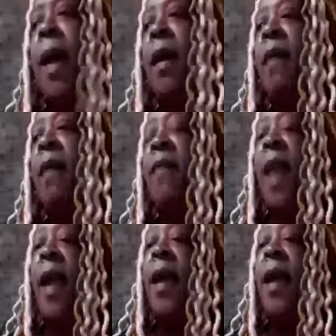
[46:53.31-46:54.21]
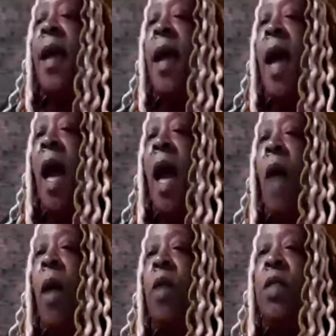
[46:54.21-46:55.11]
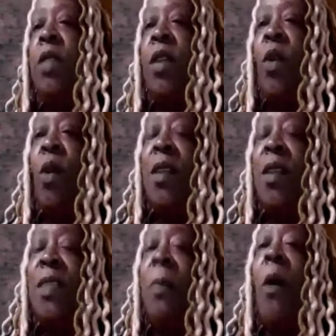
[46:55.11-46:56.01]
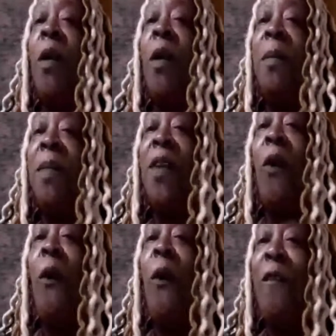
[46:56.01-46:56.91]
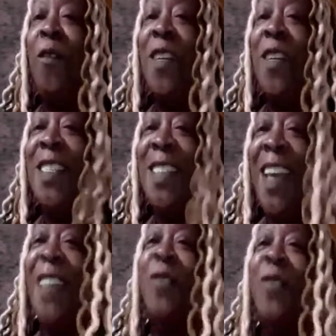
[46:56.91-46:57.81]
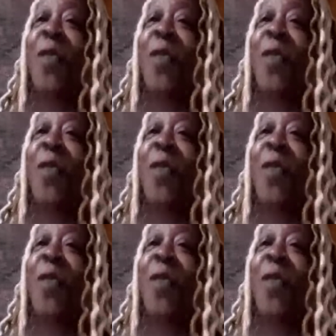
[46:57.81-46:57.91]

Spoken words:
of like how I used to call this part of me awful Cassandra,